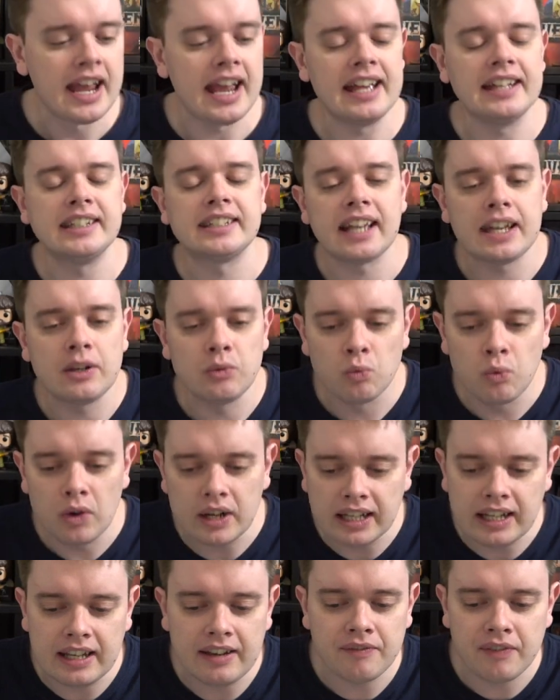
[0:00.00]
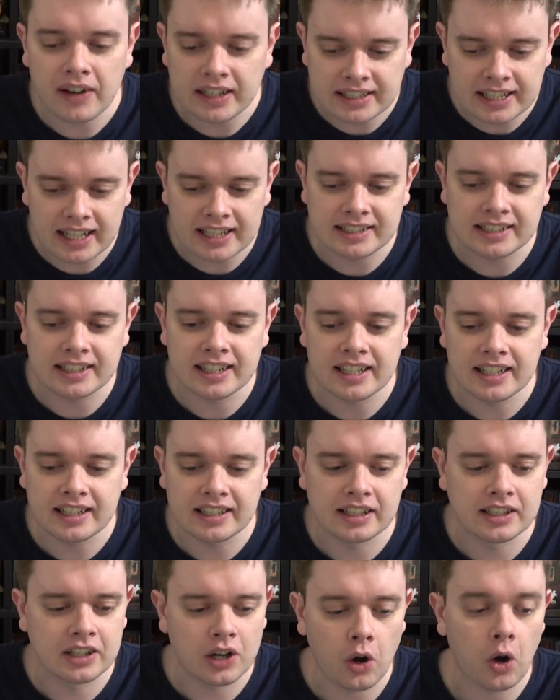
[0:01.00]
It's a really
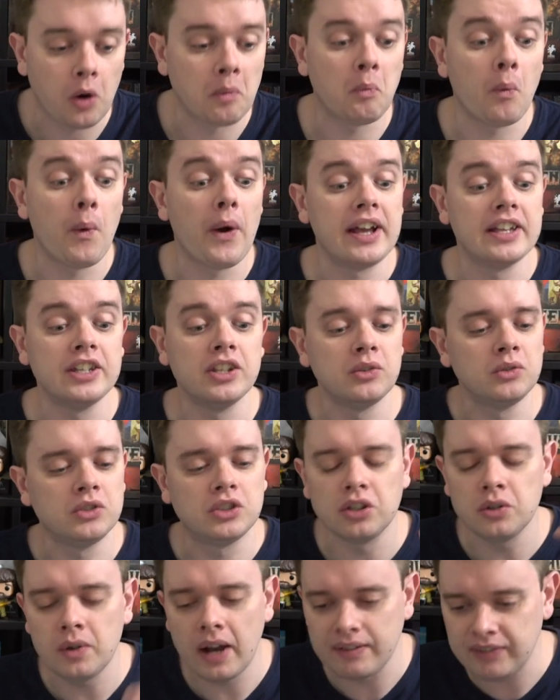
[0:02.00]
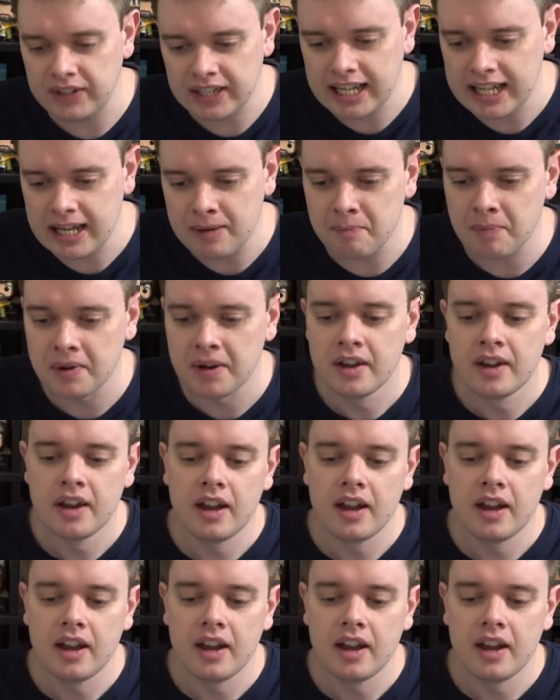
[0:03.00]
fantastic cop where you do have to keep,